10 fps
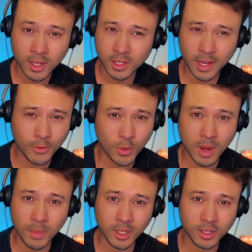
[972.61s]
7 or
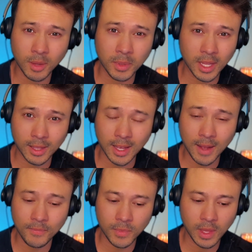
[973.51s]
8 months, something like
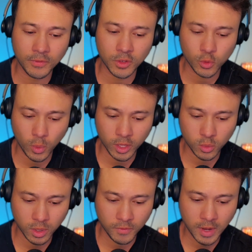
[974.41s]
that, left in
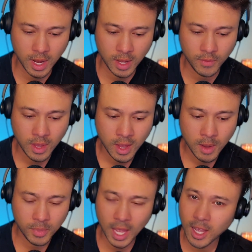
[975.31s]
2025.
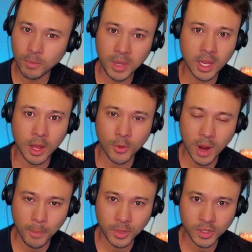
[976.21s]
But that could be
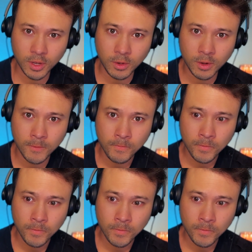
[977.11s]
another episode.